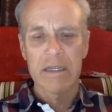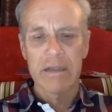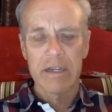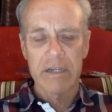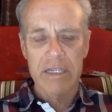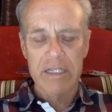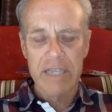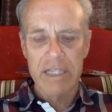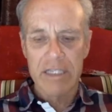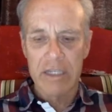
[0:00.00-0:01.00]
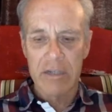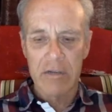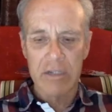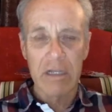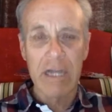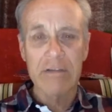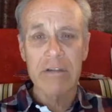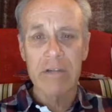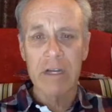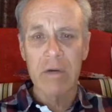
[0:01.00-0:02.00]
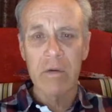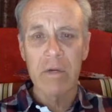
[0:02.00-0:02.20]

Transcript: They'll get a sense that, there's a lot to know.